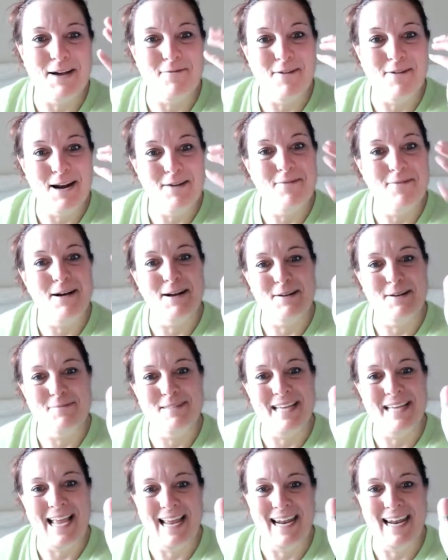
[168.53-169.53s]
want to
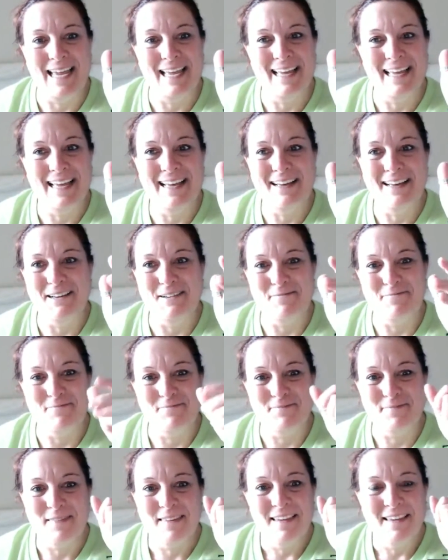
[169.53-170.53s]
welcome Dana
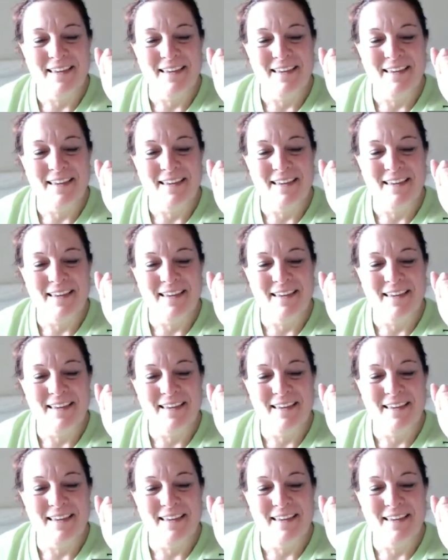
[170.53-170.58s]
to